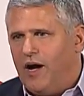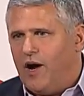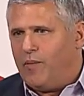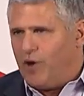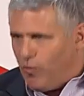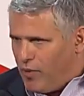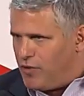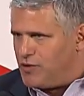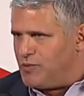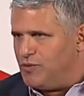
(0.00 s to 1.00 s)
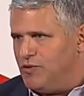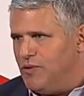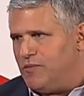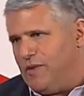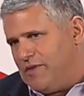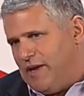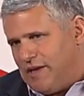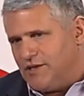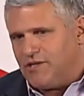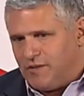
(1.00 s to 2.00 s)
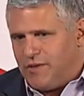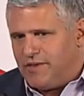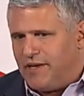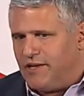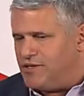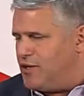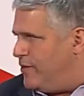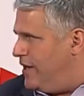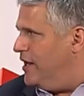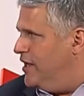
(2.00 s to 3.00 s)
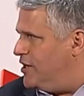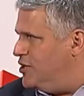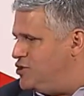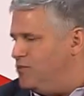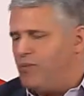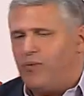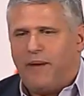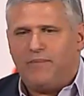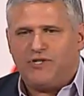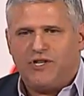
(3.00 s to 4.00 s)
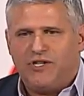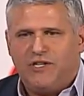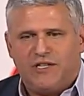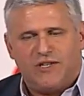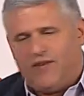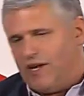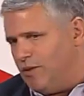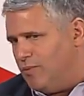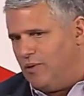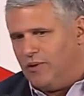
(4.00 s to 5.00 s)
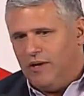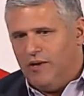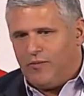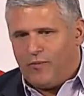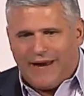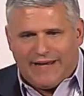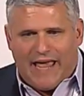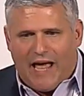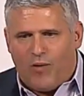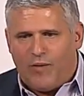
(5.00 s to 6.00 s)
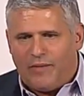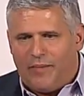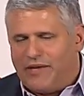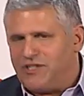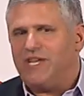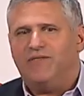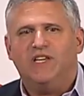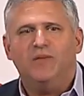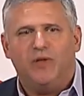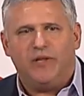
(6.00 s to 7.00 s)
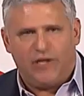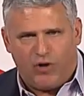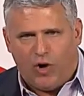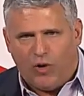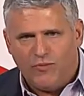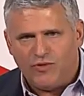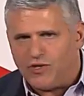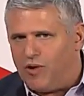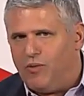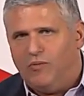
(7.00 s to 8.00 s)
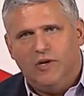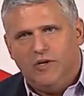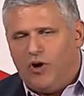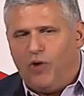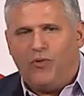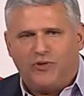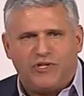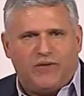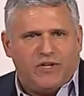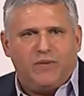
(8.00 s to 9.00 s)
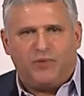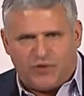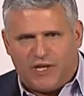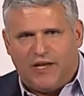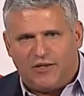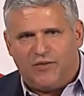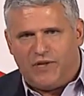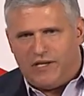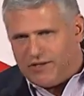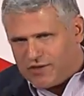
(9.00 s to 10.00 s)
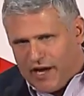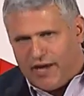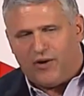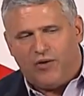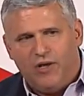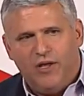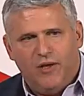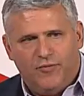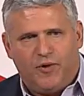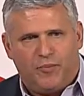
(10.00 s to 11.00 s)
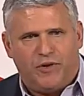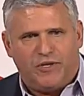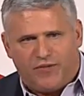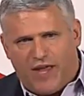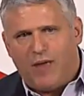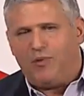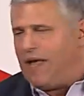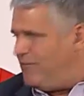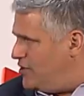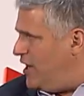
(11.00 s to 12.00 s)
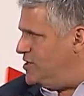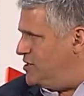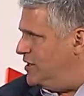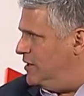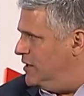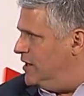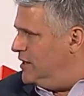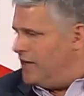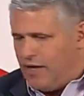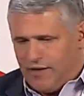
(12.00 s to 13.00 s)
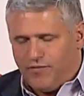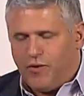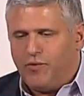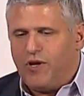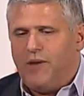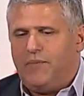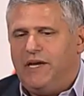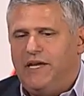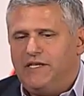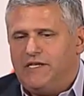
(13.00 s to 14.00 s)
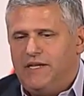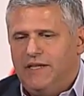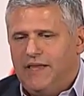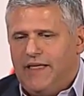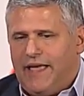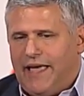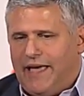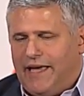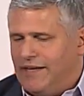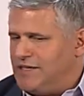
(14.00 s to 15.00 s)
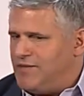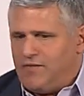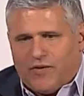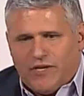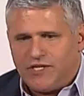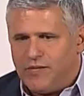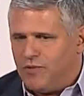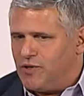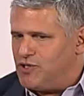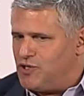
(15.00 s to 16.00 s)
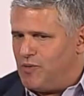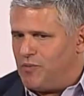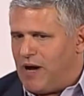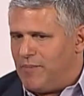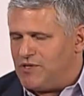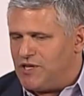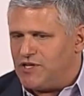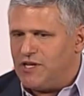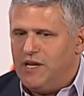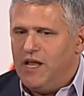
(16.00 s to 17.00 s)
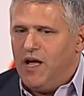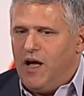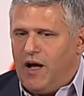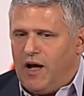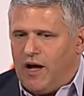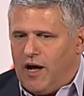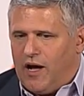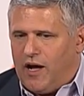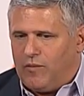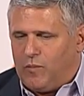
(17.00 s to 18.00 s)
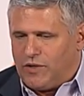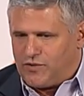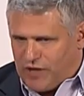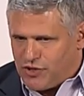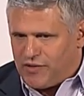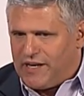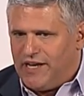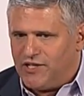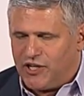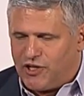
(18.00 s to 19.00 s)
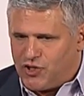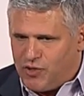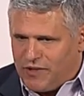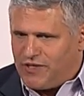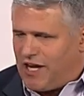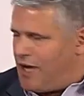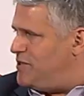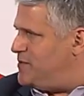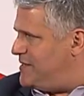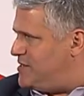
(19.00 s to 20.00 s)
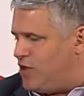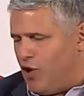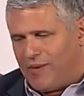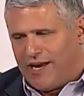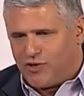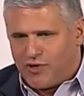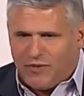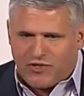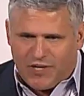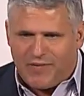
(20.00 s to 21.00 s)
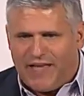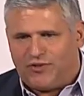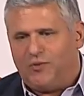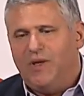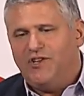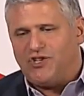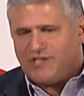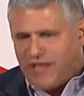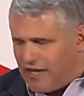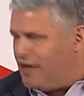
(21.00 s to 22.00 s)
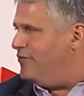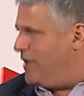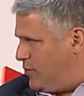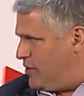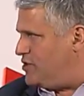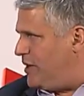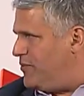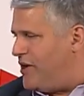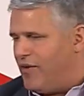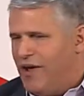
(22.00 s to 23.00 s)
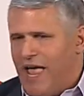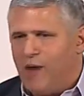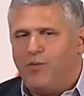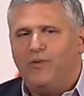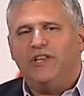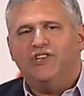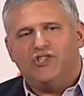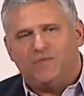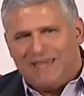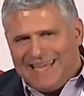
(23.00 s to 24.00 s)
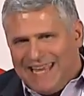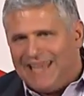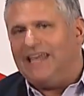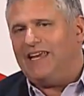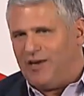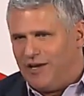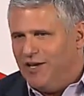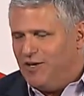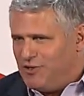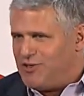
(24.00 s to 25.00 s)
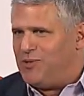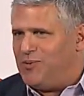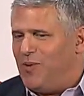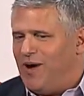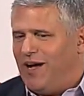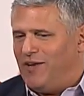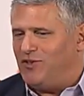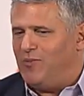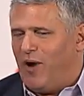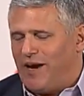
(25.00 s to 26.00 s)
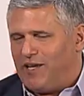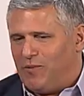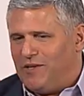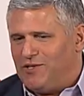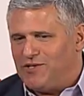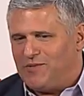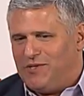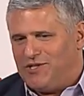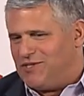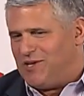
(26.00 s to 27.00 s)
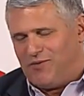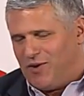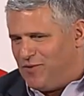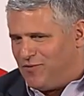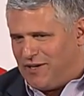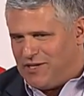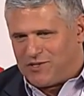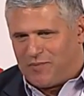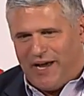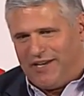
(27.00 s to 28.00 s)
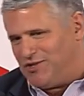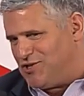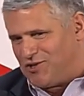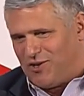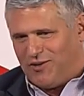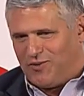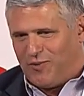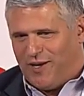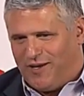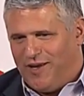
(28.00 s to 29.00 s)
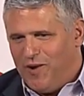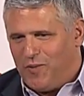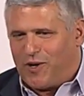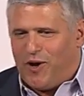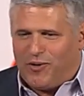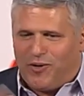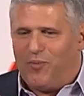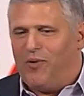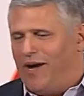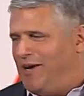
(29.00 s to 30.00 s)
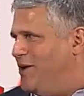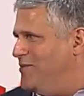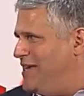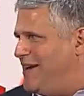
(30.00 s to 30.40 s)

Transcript: We hope others will do it. We think it's a great consumer proposition. It's available right now in about 70 million homes, so almost 70% of the entire footprint of cable advertising and phone companies. And it's a very simple consumer proposition. What's frustrating is the consumer take-up has been slow, but I attribute some of that to just not enough networks up there, and we're really just beginning to market it. We just did a very funny spot. It's just started to run where Conan O'Brien comes out